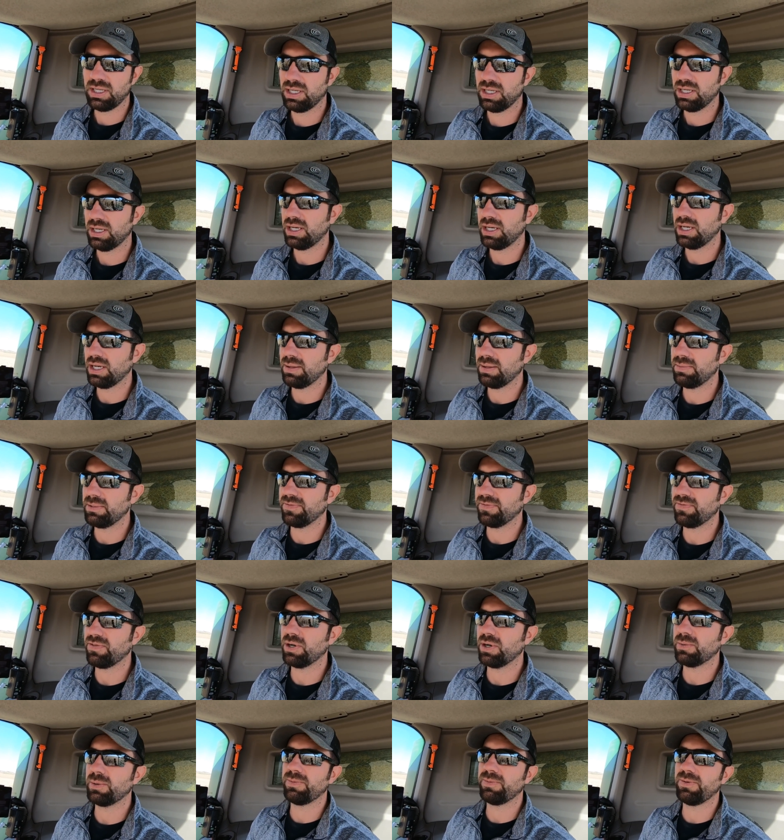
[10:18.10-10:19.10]
The
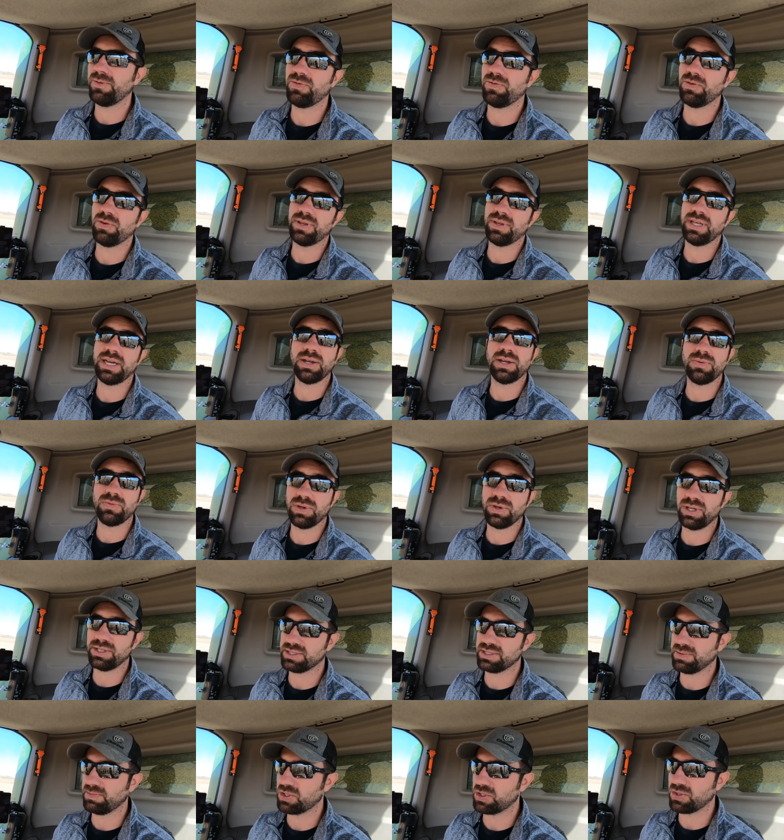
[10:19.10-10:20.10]
farmer before that
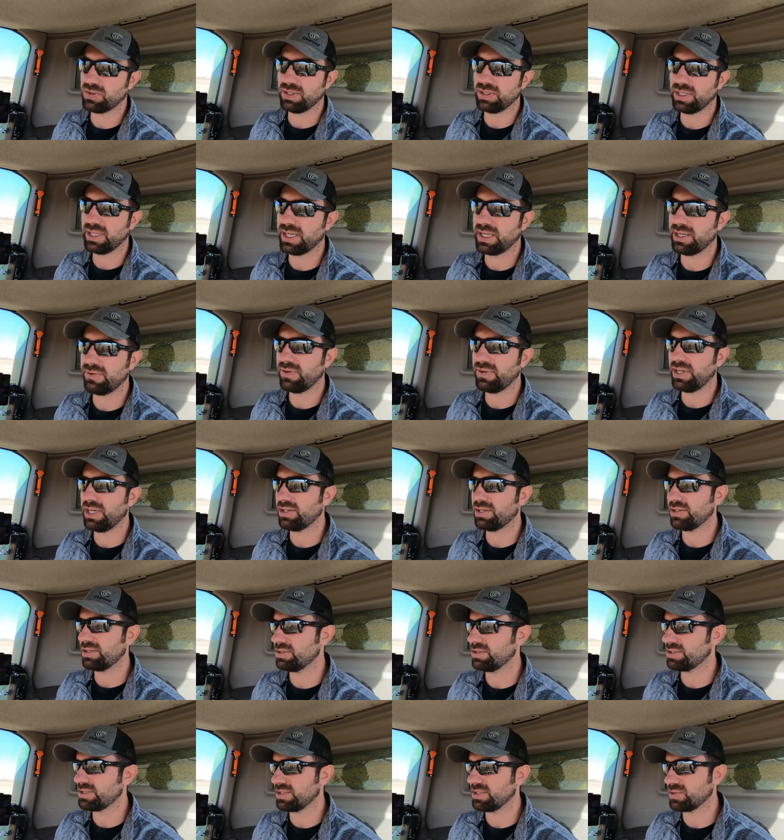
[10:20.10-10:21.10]
runs them through a lot of
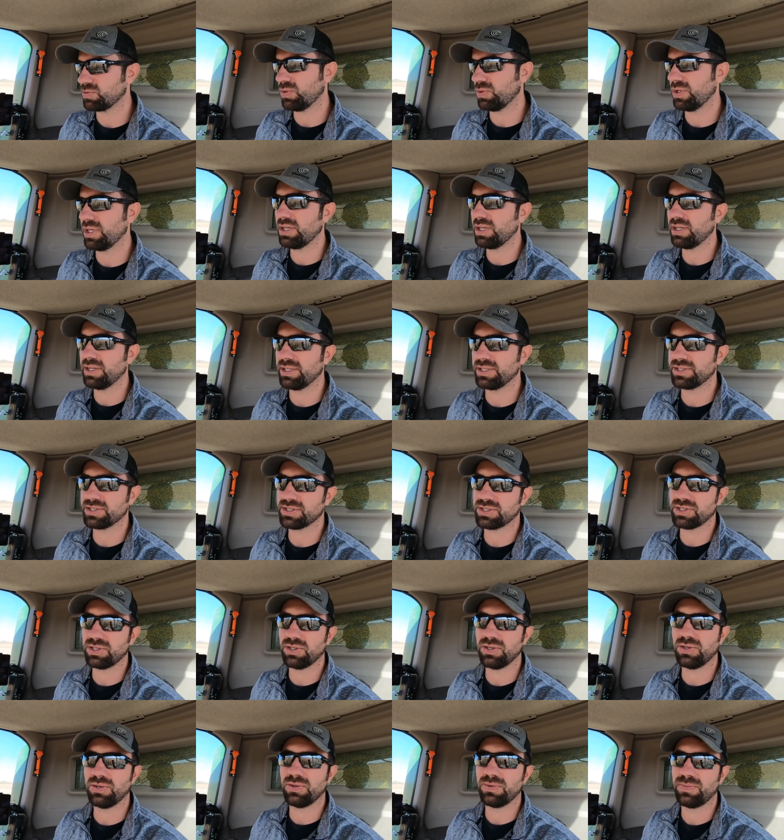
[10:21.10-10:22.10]
acres as well, and
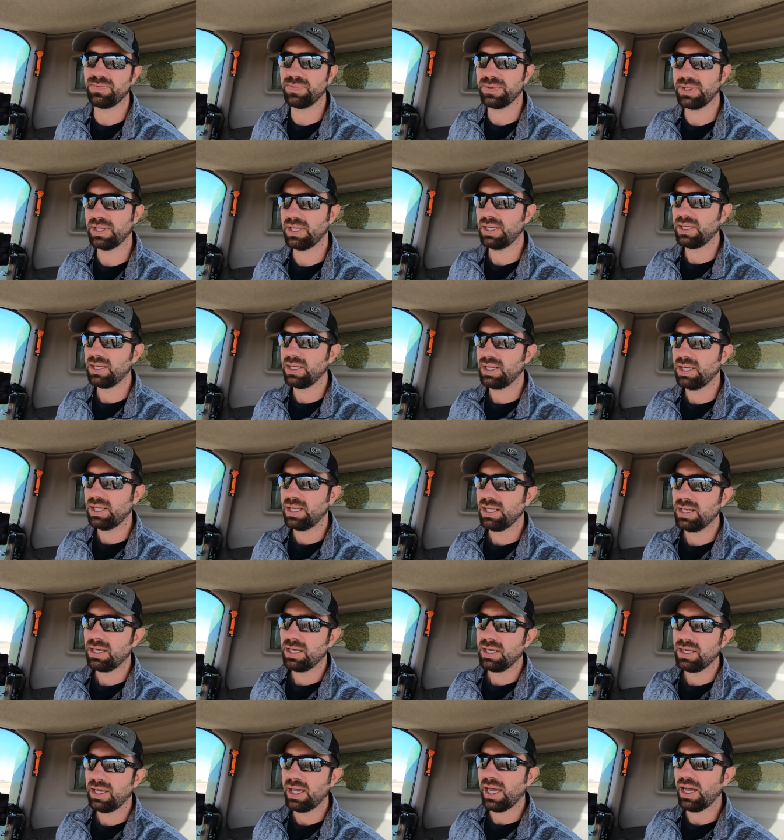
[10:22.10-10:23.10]
so
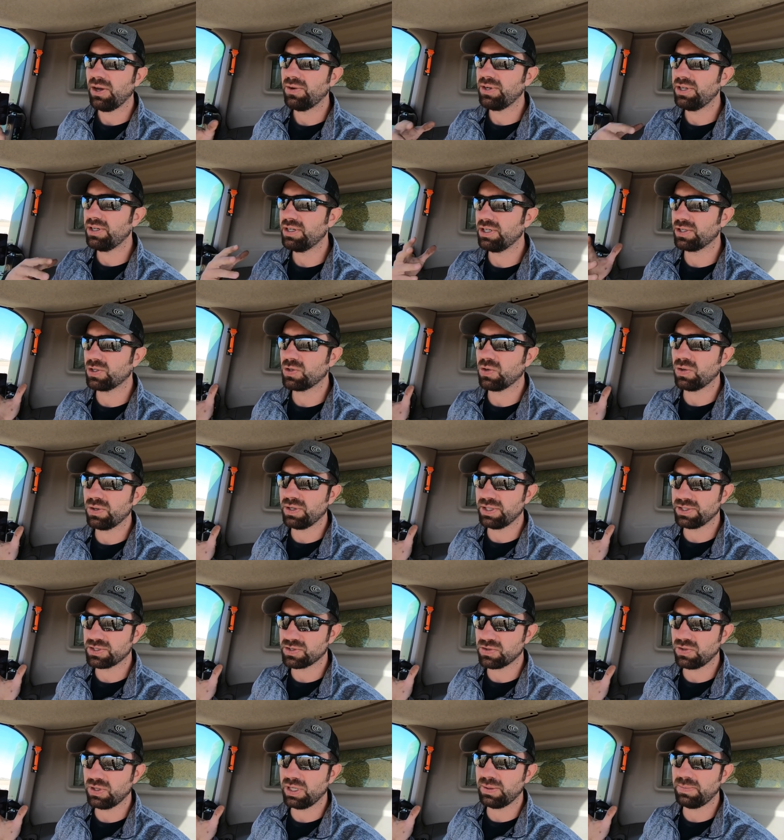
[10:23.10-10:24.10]
out here in corn and
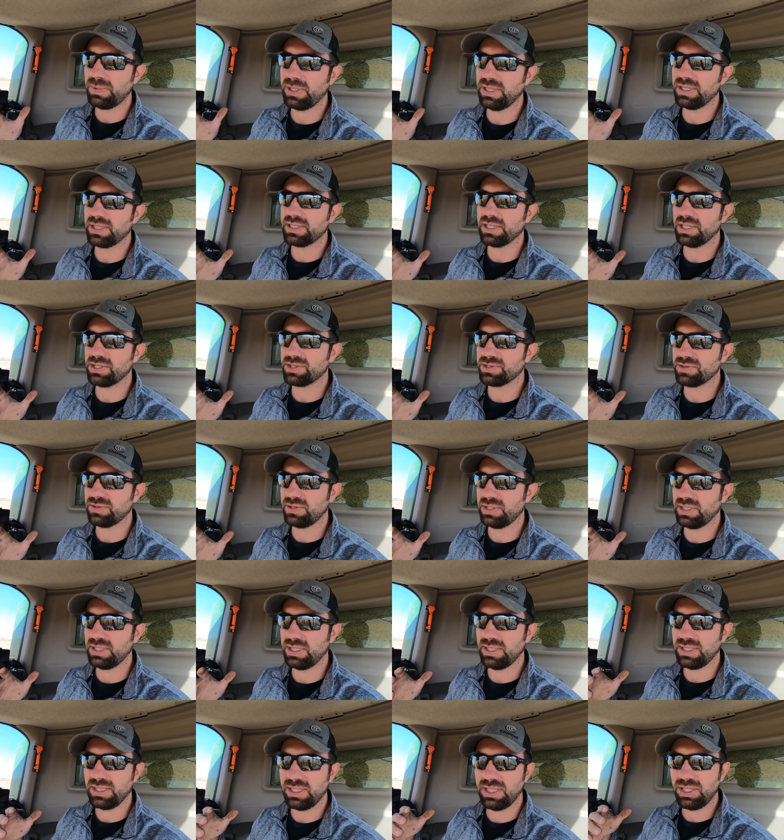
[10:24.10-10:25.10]
soybean
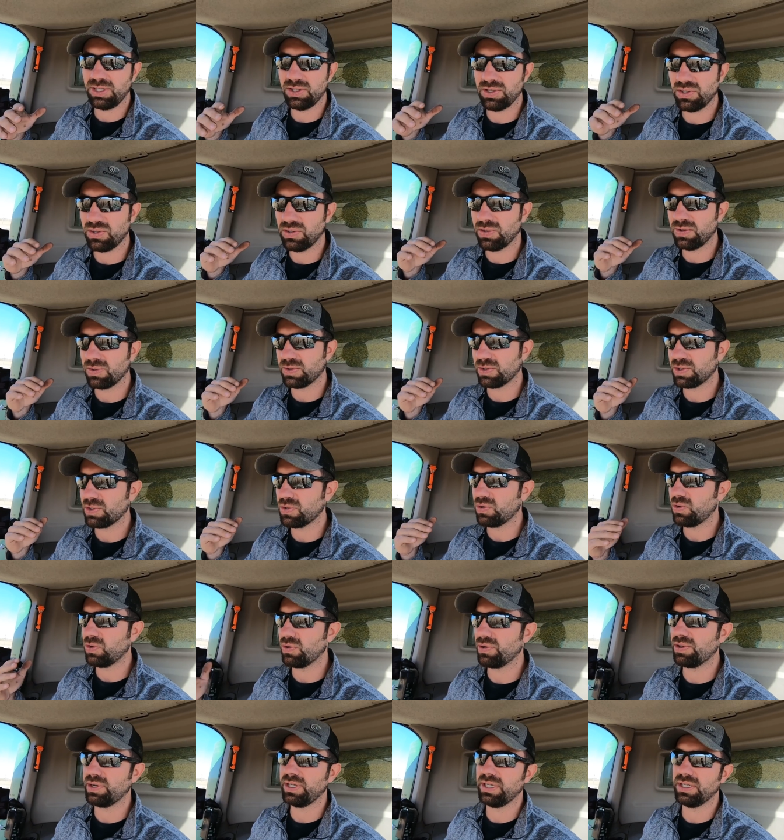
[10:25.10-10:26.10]
country, you know,
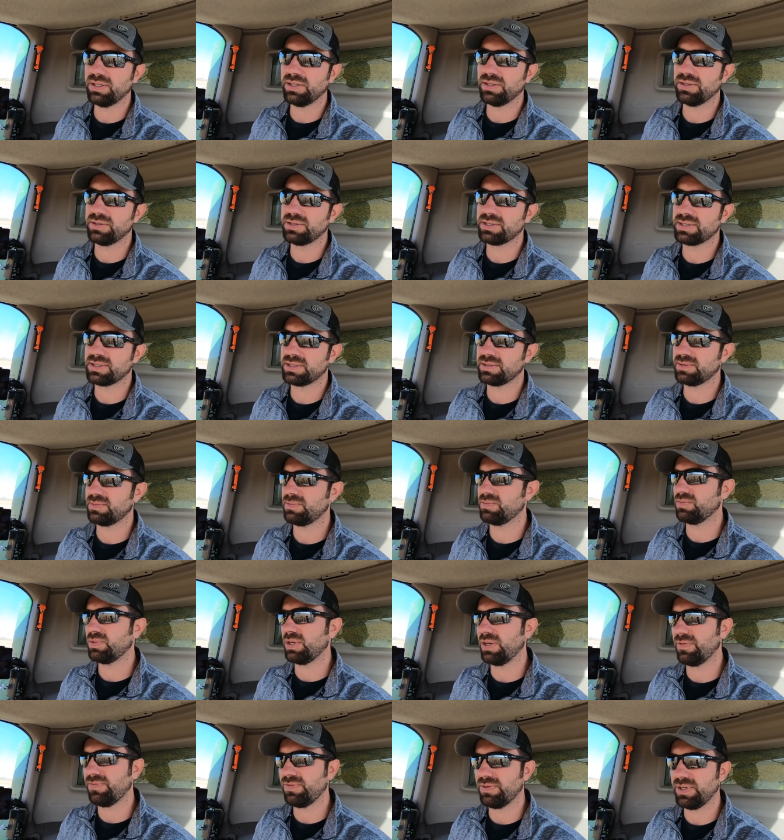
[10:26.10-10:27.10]
corn yields
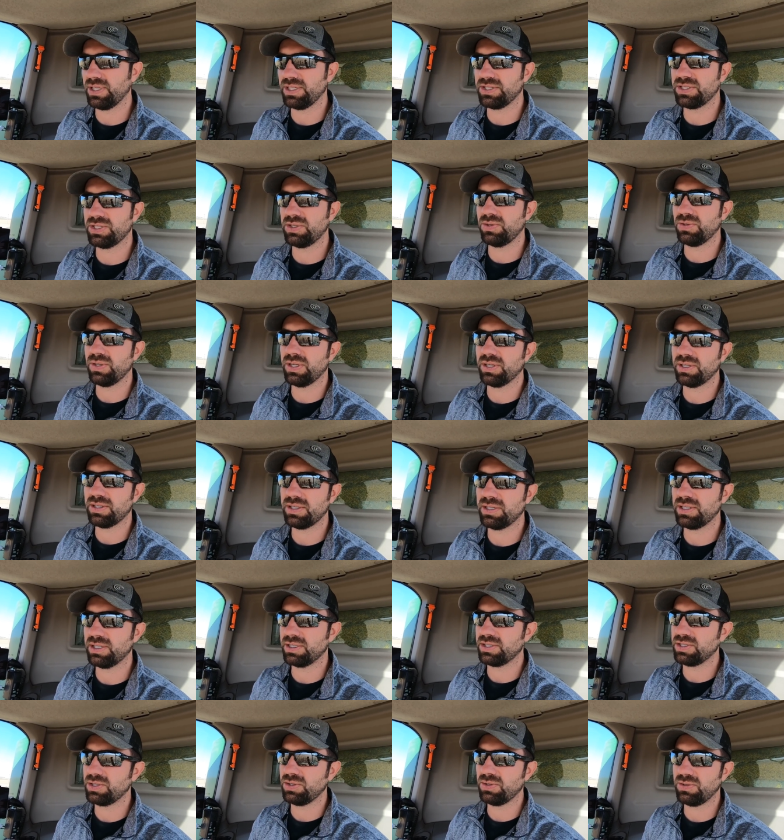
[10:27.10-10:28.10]
roughly 200
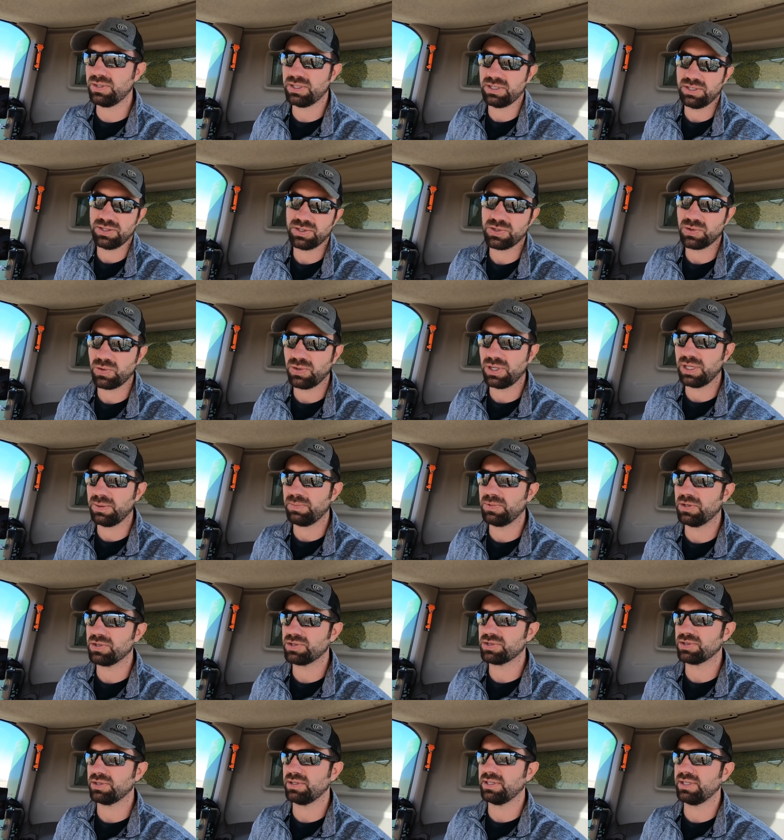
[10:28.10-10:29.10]
to 220
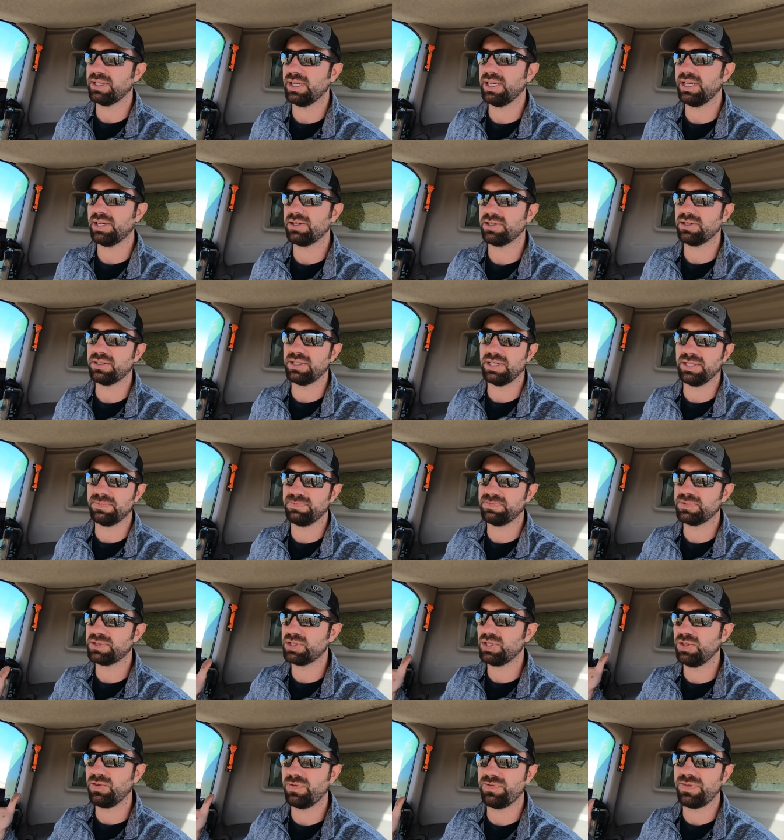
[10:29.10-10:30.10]
bushel an acre to
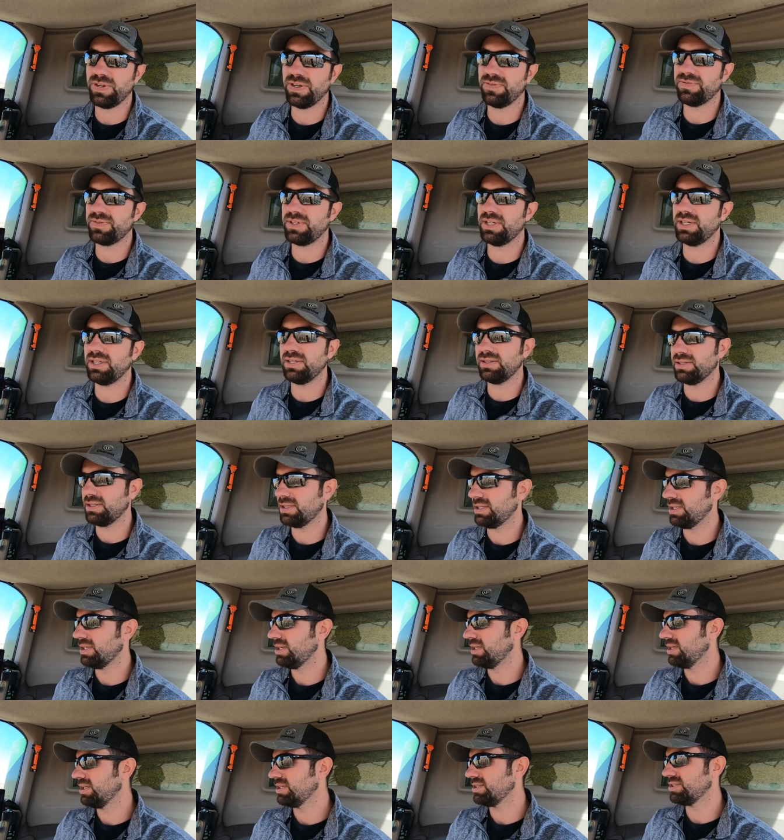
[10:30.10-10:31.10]
250,
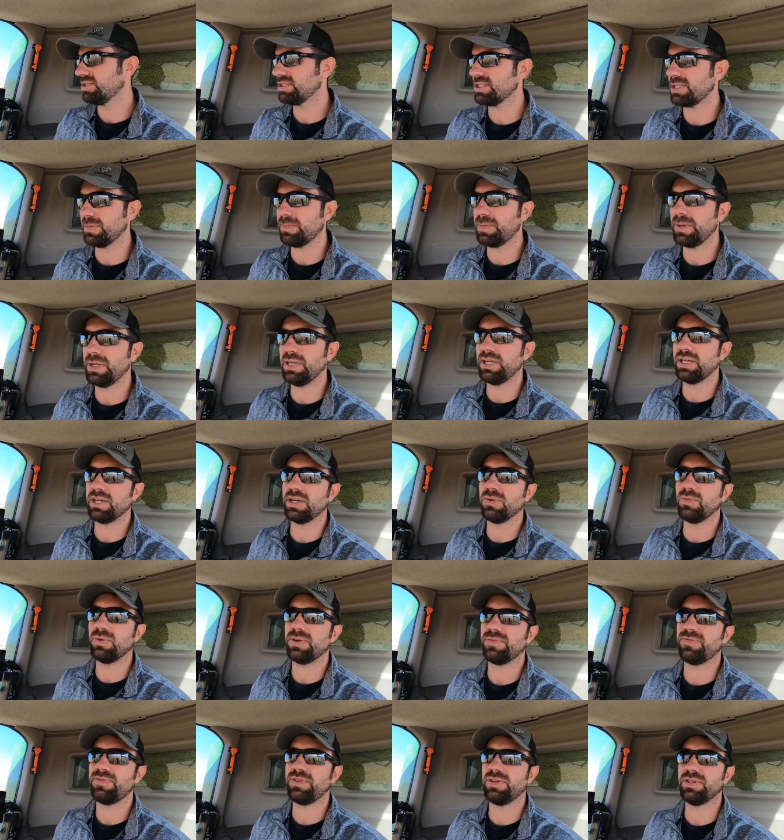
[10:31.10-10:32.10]
just depending on
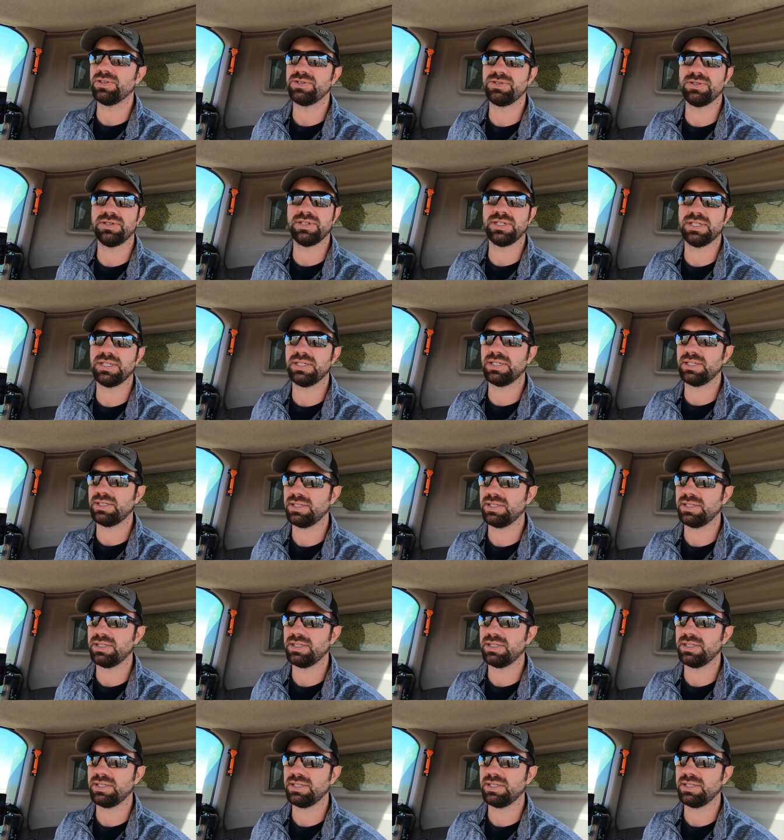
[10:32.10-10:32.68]
what field you're in.